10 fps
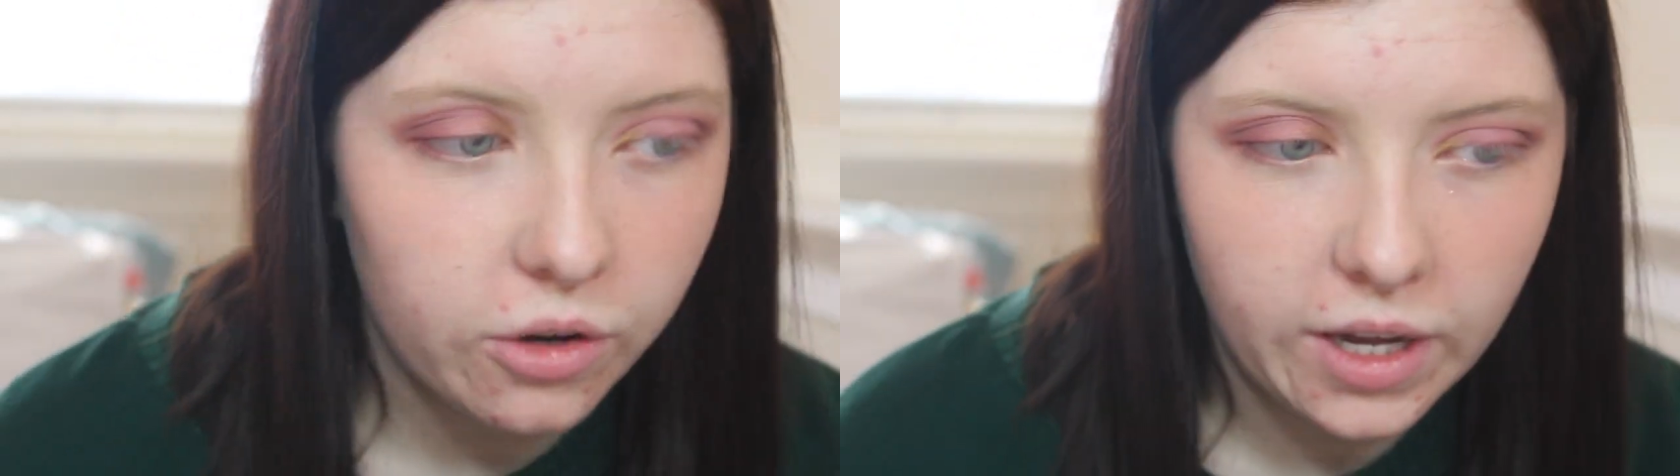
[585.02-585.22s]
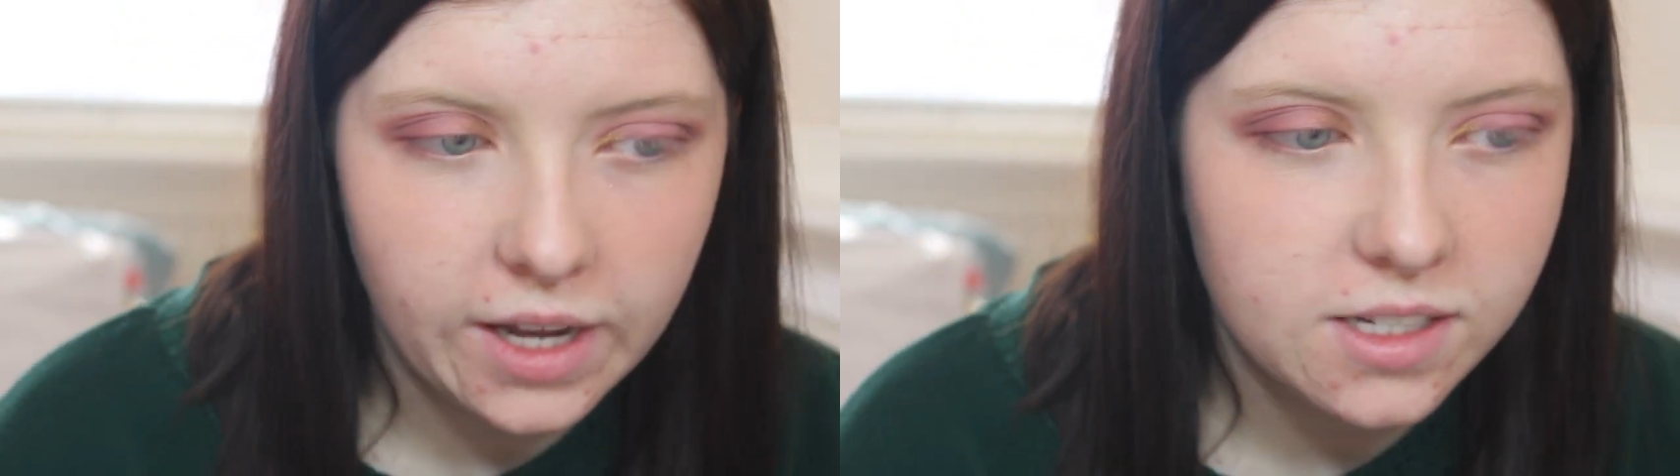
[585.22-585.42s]

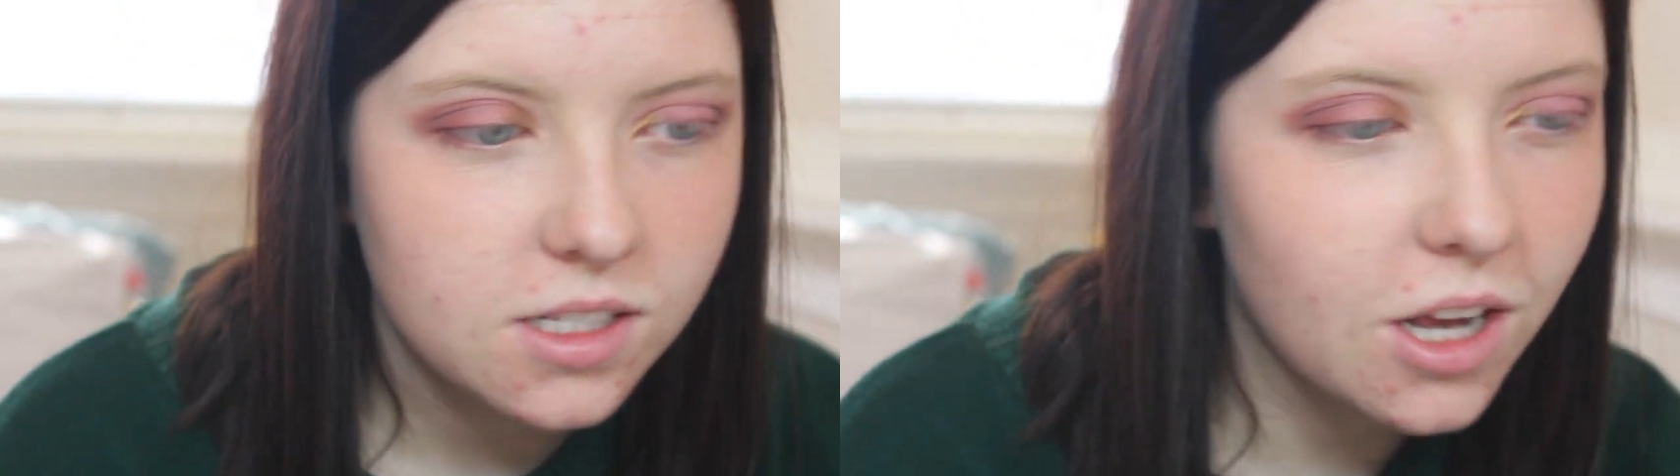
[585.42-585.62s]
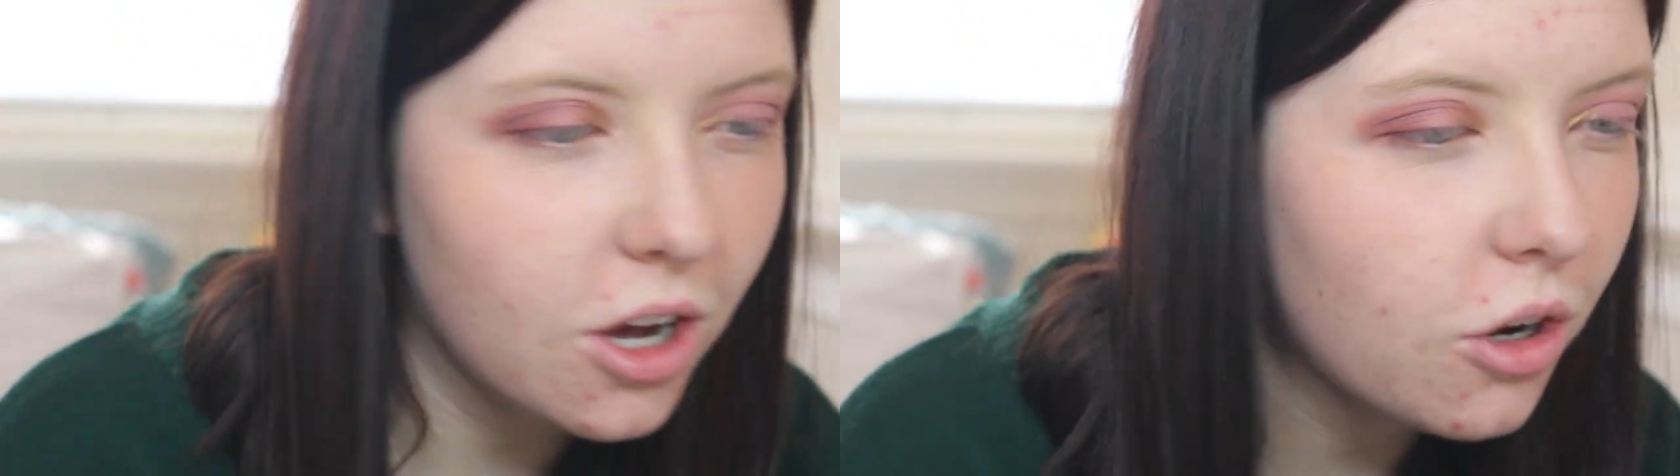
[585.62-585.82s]
Okay,
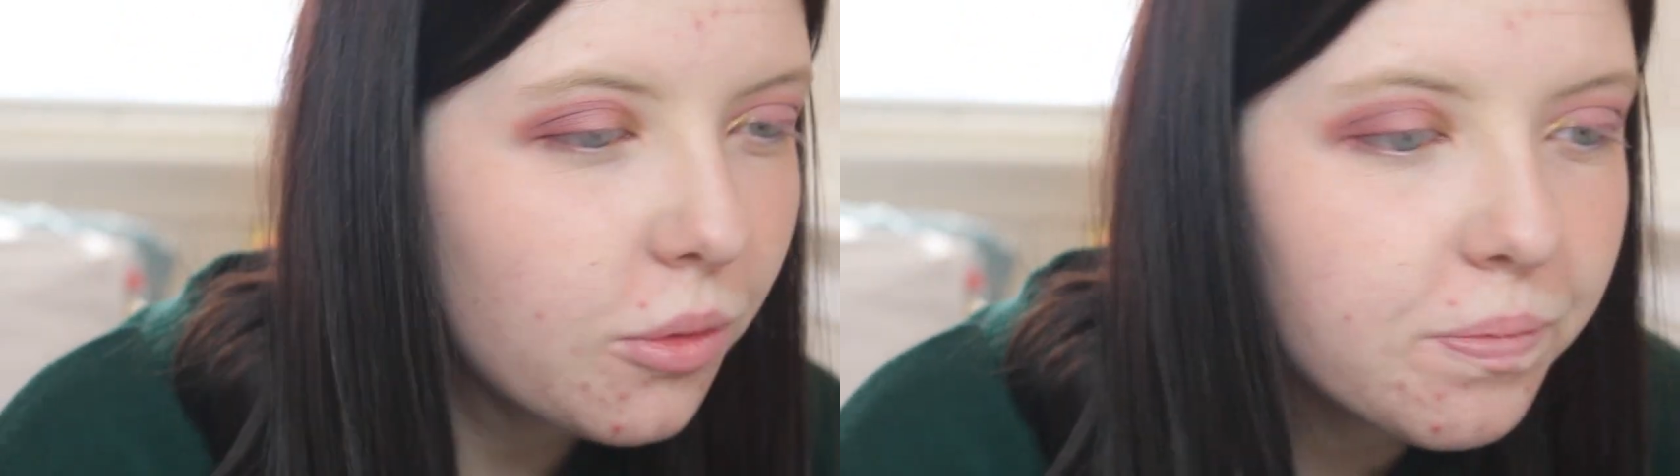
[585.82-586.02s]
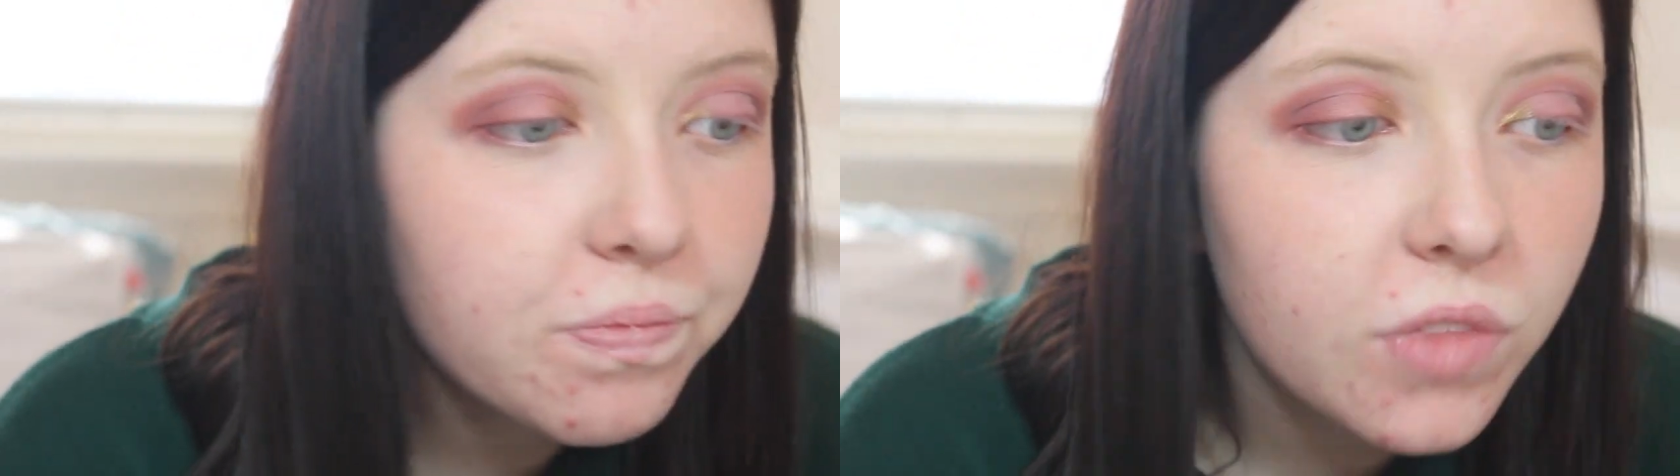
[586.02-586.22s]

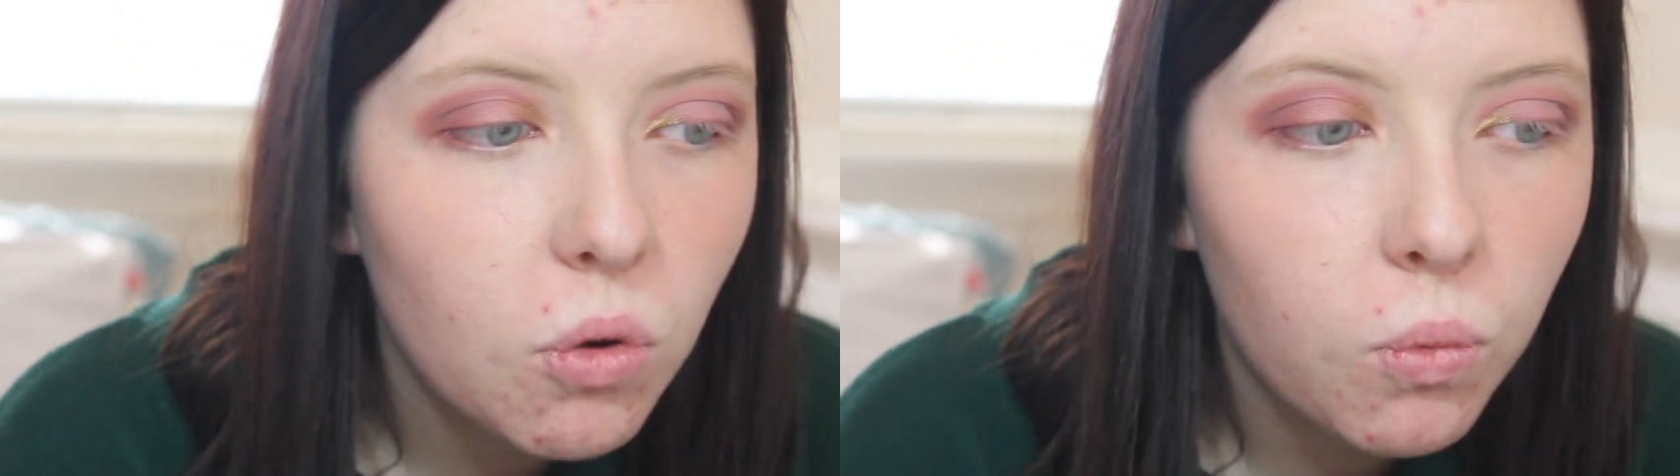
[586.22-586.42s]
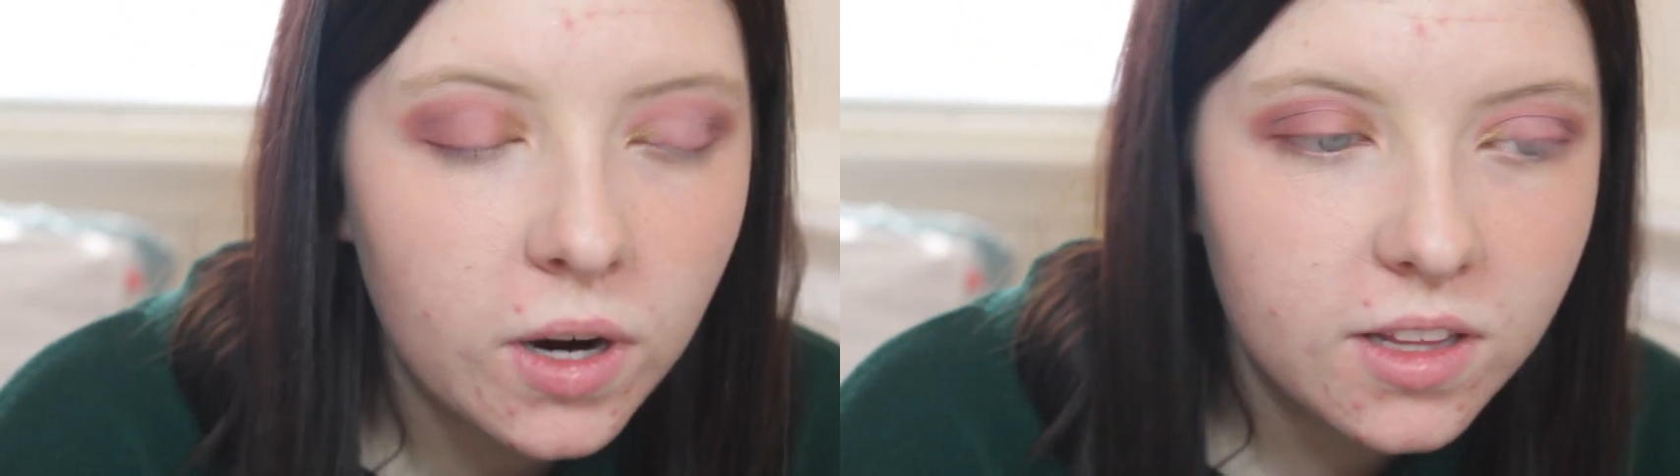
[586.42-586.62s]
so
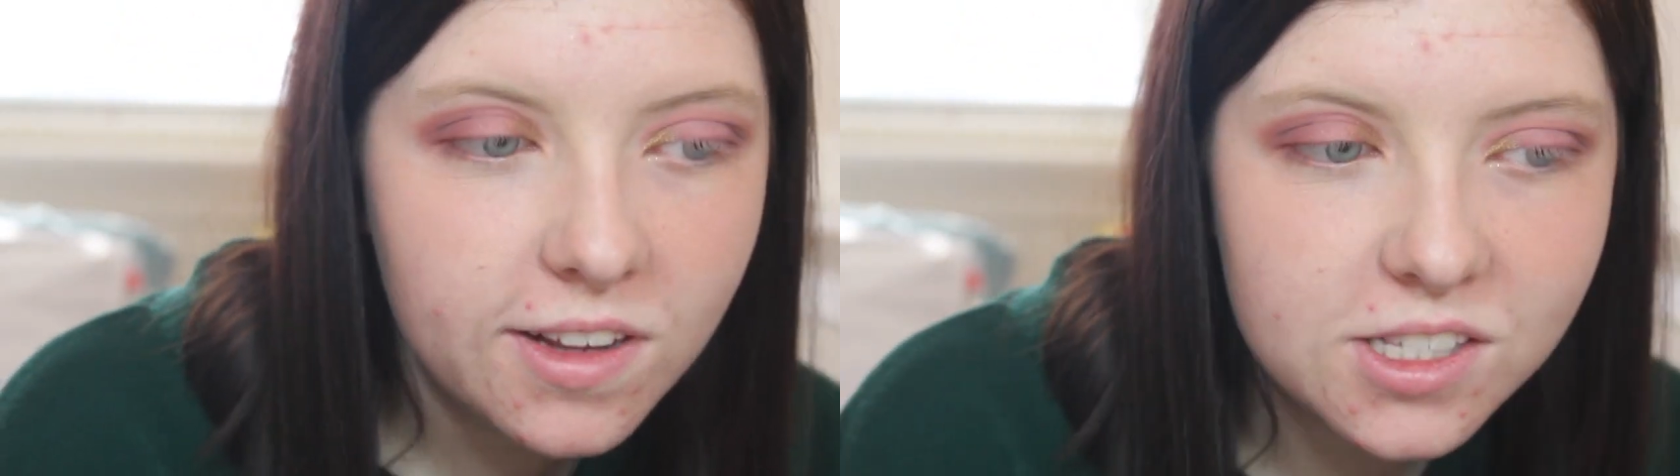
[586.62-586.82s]
one of